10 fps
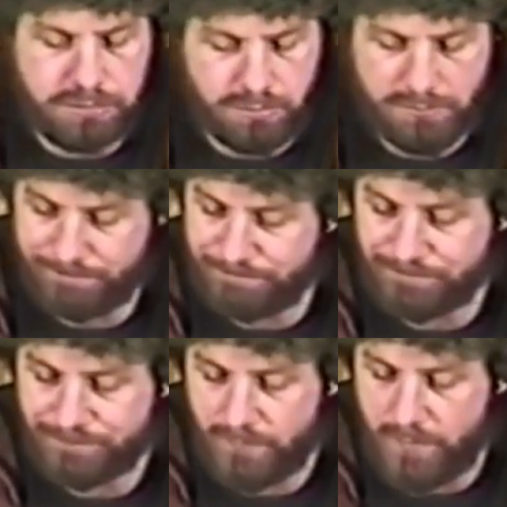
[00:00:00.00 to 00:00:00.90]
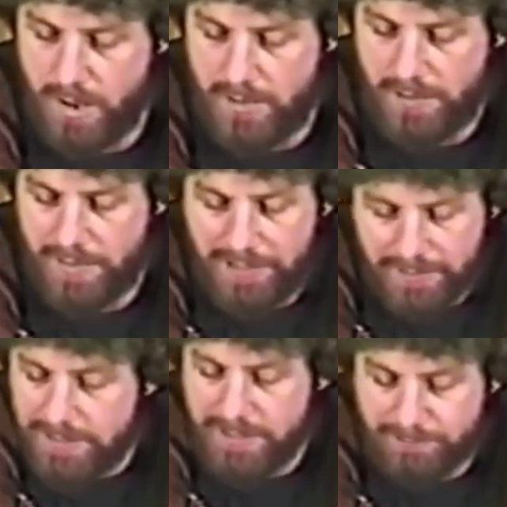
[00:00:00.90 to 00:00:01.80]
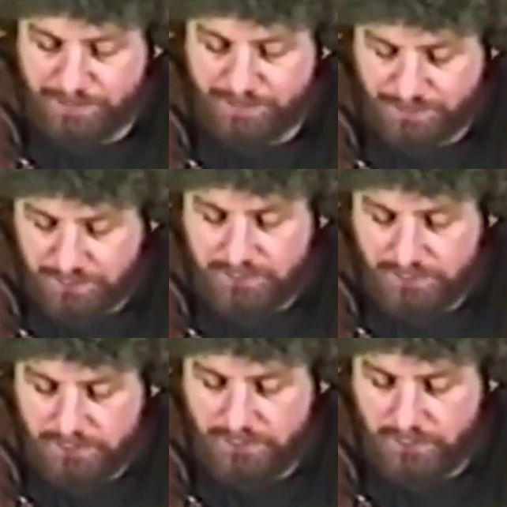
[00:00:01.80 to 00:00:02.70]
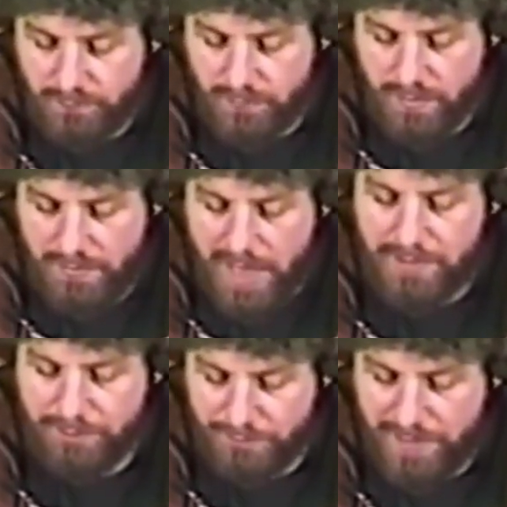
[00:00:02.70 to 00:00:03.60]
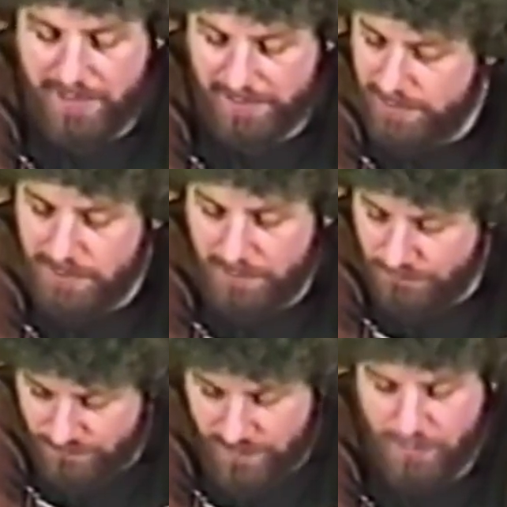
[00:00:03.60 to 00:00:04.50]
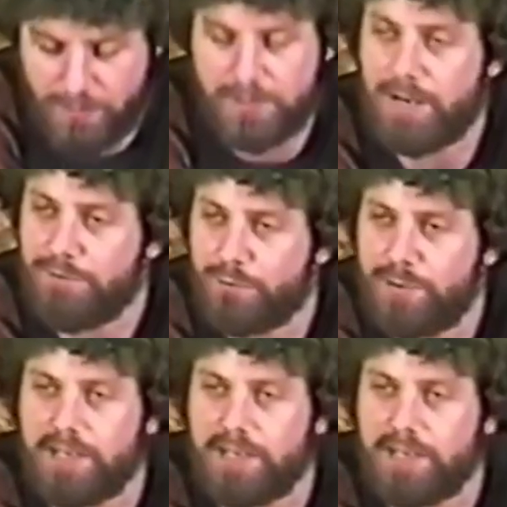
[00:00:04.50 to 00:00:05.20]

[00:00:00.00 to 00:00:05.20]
Now that, uh, that, that little, you know, you never